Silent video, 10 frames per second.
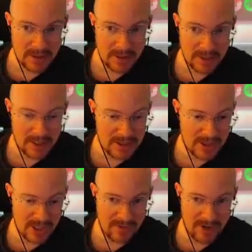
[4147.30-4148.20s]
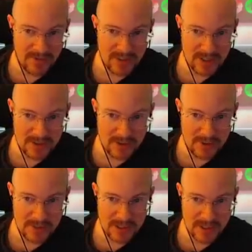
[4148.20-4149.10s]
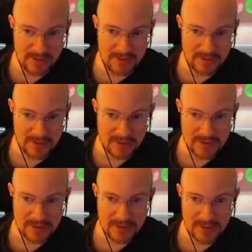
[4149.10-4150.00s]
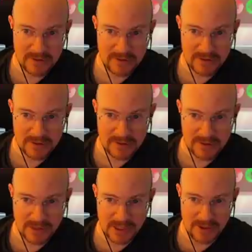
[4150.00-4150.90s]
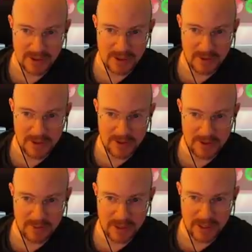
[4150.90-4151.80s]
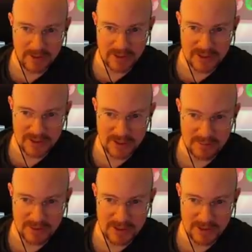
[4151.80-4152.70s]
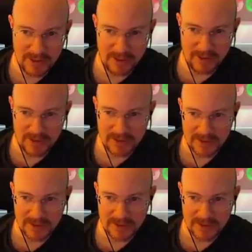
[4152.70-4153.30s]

That guy dodged like five shots in a row himself. You're going to go in there and then run out because you're going to be too low.